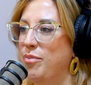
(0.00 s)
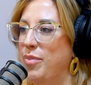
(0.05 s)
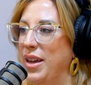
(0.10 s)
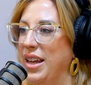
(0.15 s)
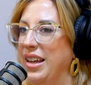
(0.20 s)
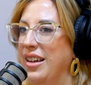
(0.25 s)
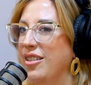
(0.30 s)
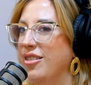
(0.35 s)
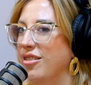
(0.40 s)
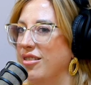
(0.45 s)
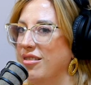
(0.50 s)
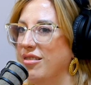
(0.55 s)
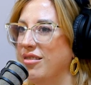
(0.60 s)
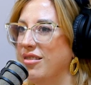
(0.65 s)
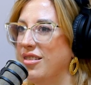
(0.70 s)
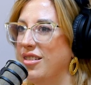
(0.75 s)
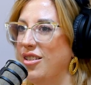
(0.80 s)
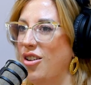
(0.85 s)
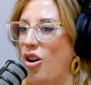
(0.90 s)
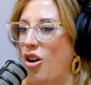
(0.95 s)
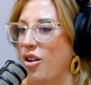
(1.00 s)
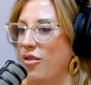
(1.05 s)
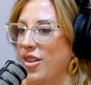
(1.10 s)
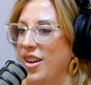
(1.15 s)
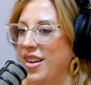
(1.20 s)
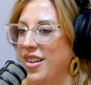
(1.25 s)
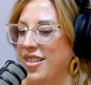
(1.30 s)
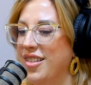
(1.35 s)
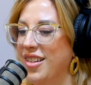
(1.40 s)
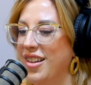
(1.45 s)
being
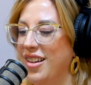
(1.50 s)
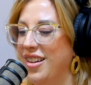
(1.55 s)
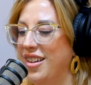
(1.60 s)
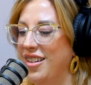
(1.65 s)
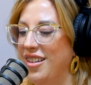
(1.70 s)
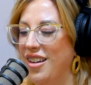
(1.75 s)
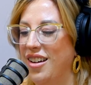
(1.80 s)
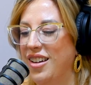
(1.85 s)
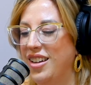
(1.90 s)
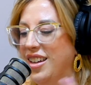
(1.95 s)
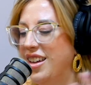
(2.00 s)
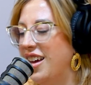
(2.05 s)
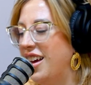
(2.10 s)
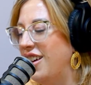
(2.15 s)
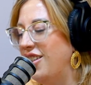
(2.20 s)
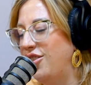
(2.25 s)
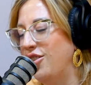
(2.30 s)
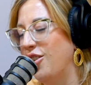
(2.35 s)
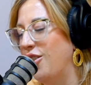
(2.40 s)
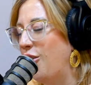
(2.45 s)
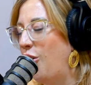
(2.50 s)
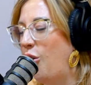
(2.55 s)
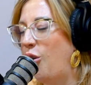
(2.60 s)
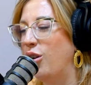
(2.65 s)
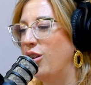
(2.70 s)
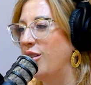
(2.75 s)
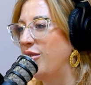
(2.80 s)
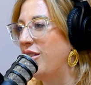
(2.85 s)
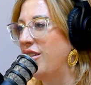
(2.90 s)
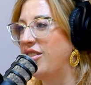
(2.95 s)
nervous and
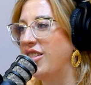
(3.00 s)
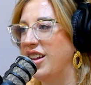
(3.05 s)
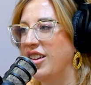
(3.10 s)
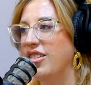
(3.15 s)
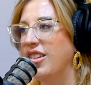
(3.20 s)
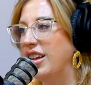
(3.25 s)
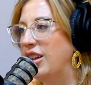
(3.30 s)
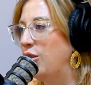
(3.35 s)
all of the things.